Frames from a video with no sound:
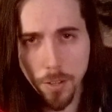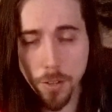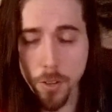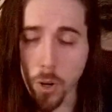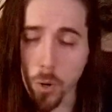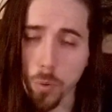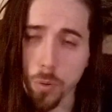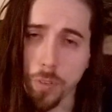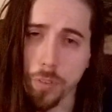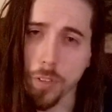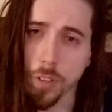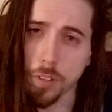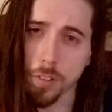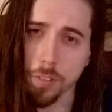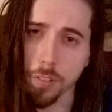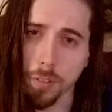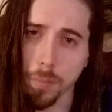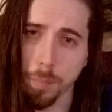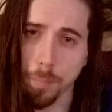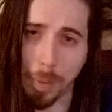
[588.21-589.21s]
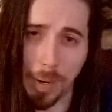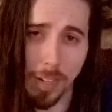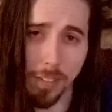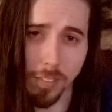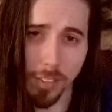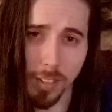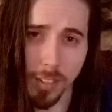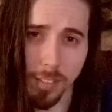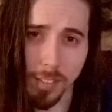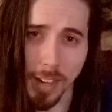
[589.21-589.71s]
Note that
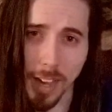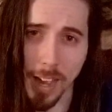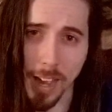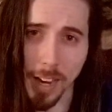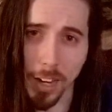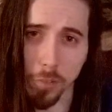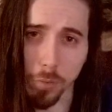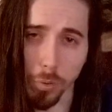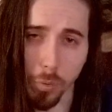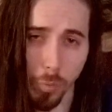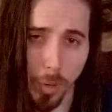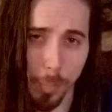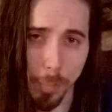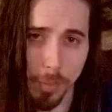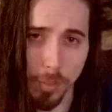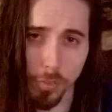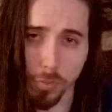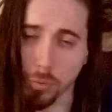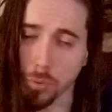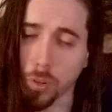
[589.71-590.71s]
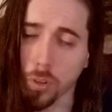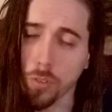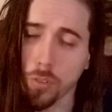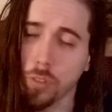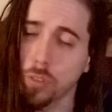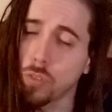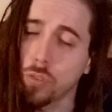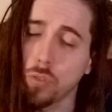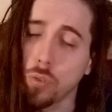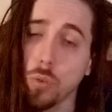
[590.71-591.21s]
basic attacks with weapons do not
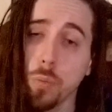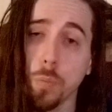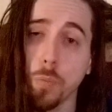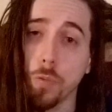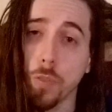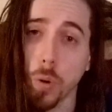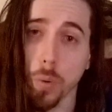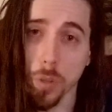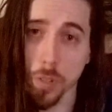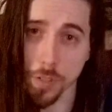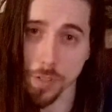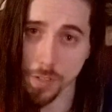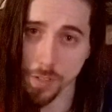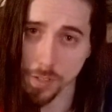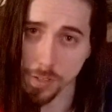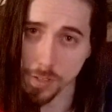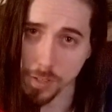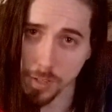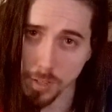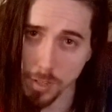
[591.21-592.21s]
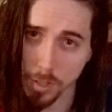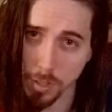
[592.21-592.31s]
consume focus.